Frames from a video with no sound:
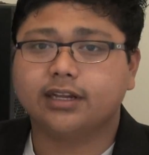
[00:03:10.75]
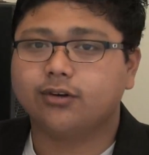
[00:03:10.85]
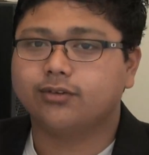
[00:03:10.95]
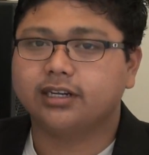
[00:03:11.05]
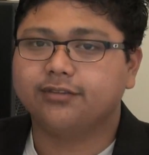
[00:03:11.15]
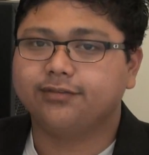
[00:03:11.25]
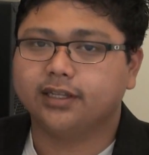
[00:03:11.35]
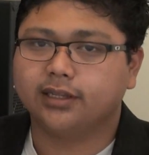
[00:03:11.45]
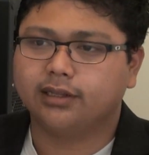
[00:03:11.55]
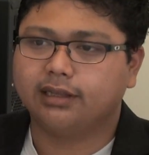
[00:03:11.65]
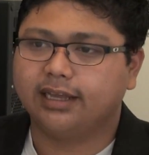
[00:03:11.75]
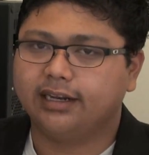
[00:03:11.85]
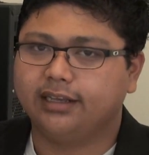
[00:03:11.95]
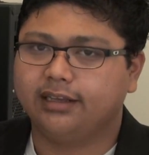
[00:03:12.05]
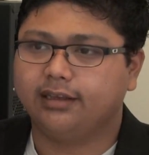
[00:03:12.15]
I don't really feel
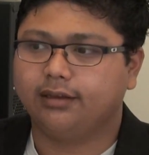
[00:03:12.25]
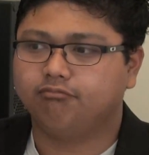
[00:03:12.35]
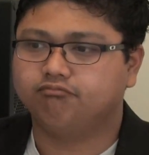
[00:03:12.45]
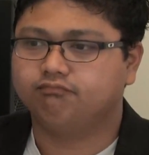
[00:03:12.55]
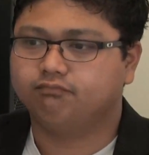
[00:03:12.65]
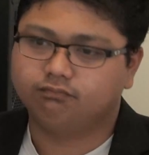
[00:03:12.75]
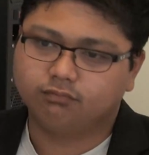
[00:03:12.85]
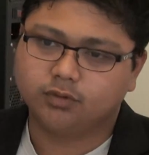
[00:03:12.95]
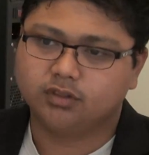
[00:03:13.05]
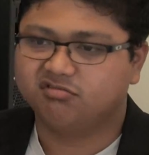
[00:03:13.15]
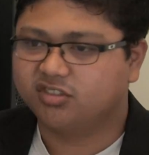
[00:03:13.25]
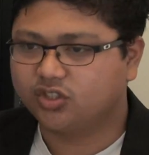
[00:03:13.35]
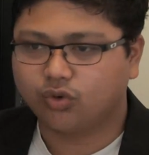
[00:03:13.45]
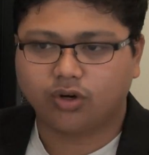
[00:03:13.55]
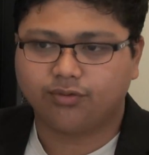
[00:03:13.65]
any
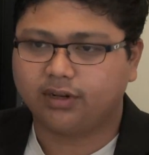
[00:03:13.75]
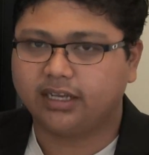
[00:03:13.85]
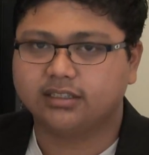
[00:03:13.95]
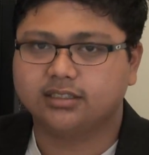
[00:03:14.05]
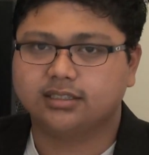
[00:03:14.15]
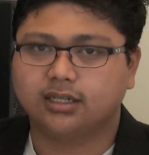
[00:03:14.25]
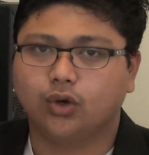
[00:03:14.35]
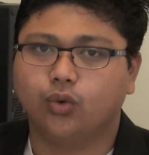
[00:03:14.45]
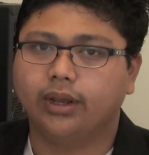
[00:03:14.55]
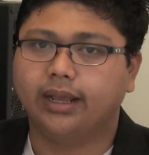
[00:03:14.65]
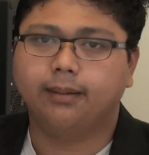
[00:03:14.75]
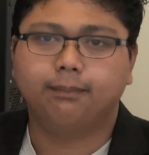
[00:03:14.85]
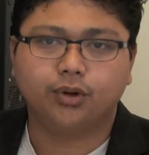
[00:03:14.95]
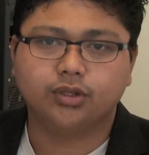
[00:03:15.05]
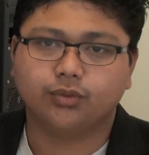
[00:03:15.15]
sort of like slow
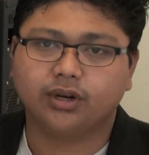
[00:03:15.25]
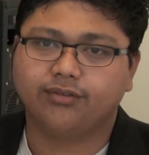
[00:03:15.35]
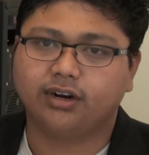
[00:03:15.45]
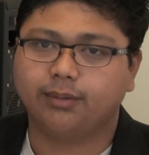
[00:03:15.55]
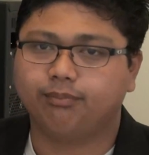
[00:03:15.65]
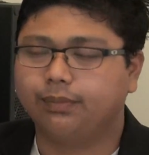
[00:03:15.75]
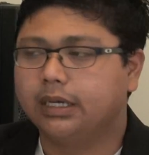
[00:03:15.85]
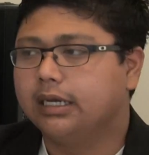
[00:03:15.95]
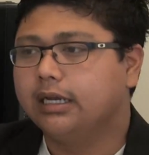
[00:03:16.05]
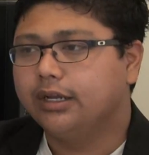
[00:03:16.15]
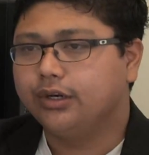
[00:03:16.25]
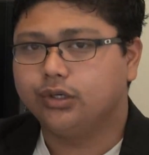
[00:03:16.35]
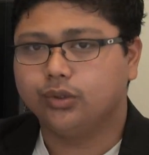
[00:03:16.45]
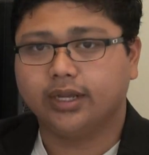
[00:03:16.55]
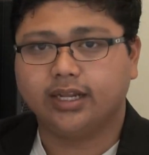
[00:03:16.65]
input whenever I
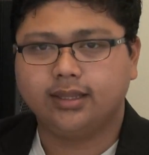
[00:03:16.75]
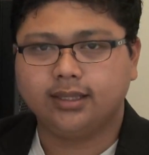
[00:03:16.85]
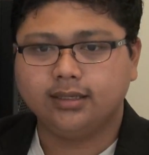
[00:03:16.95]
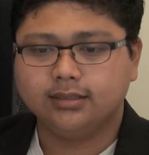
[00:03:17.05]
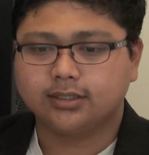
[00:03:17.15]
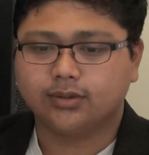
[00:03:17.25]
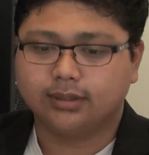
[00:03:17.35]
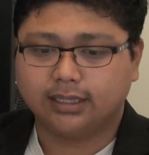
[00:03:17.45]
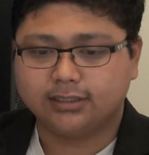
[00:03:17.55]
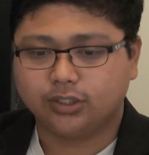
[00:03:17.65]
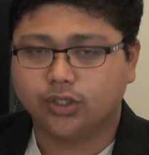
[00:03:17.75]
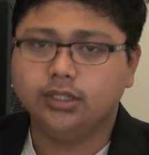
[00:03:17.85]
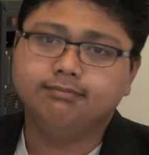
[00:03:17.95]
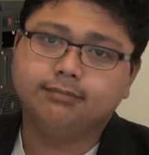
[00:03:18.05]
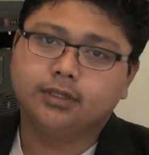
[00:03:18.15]
do anything, so that's good.